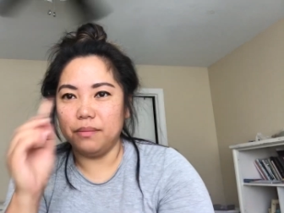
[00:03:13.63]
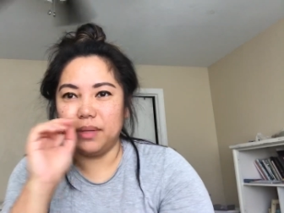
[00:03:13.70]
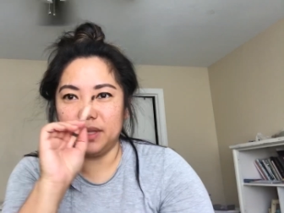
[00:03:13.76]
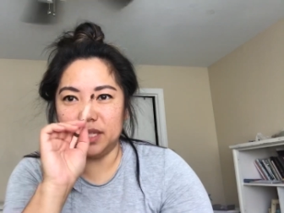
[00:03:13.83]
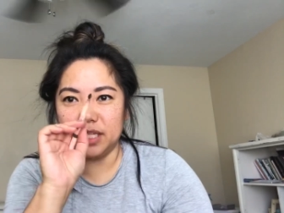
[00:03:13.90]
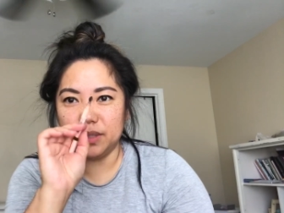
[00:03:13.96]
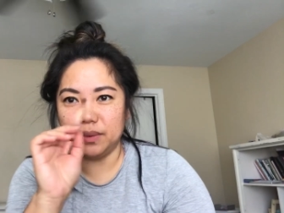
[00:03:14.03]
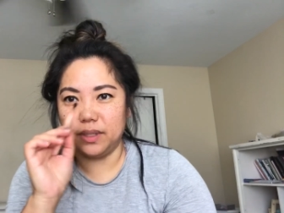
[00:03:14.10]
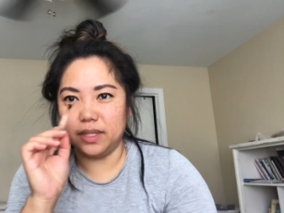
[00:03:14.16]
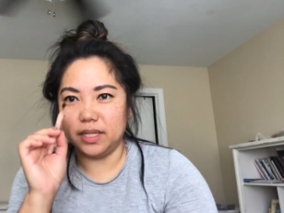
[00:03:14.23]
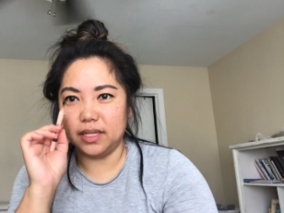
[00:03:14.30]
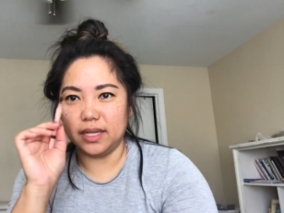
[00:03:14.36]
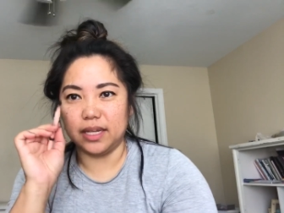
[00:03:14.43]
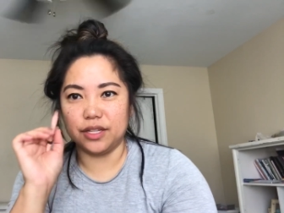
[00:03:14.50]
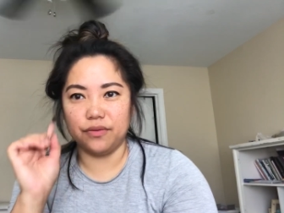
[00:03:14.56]
but this one
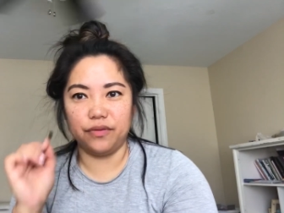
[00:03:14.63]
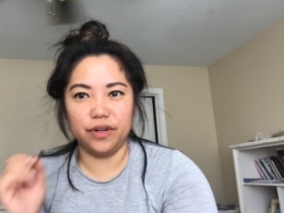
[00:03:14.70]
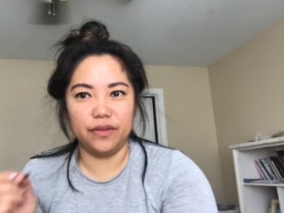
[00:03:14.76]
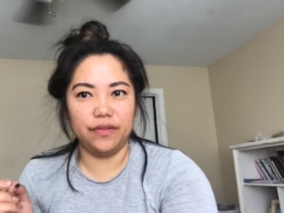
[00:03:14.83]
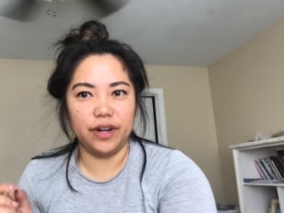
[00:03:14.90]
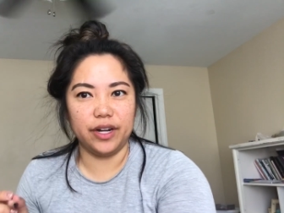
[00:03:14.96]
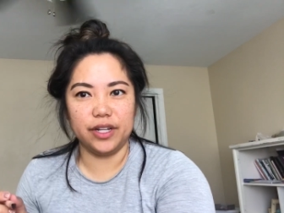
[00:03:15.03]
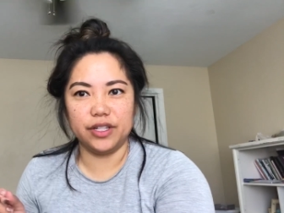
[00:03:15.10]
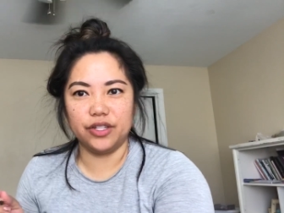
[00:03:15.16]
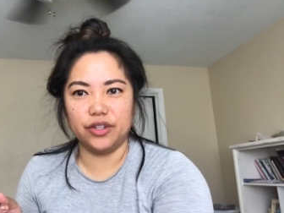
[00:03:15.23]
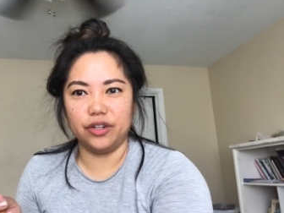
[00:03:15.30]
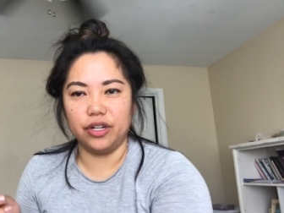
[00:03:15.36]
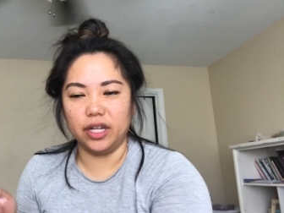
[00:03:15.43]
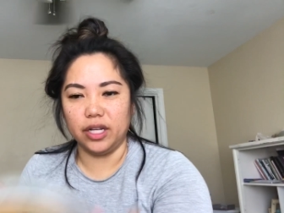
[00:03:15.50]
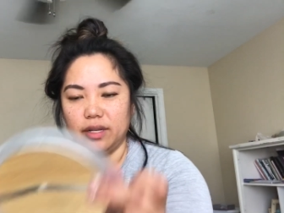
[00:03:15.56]
is like very
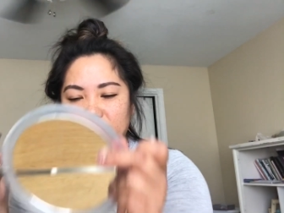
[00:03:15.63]
sturdy